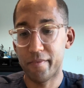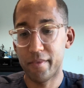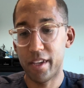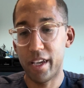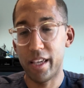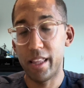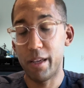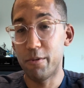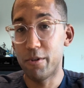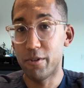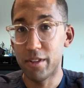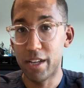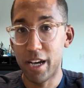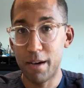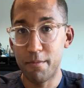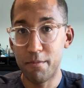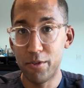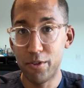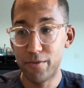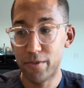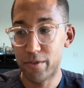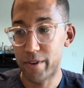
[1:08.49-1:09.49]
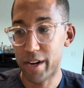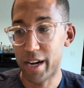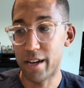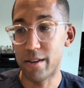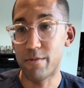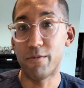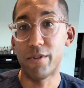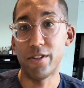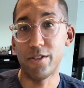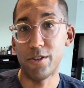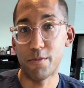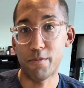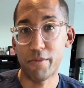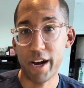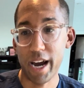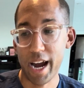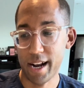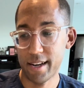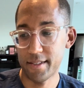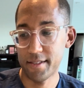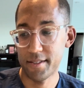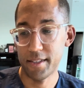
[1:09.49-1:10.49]
and they will not move around when you're
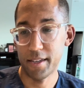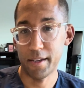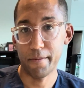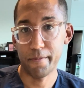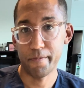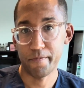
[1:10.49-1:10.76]
practicing.